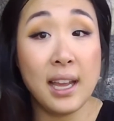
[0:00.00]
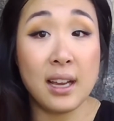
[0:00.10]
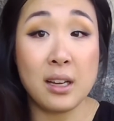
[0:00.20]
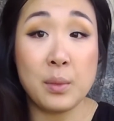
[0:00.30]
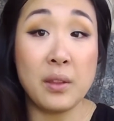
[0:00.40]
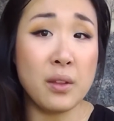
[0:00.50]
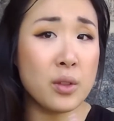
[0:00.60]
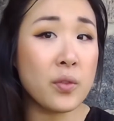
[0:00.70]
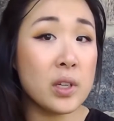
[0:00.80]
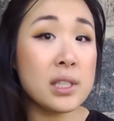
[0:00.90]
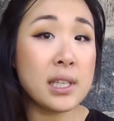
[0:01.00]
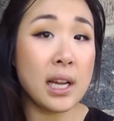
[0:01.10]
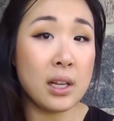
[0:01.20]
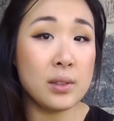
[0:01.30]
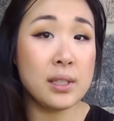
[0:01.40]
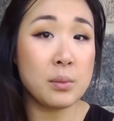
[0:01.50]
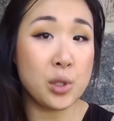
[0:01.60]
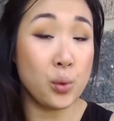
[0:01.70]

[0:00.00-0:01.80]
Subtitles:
And then the verse tells them to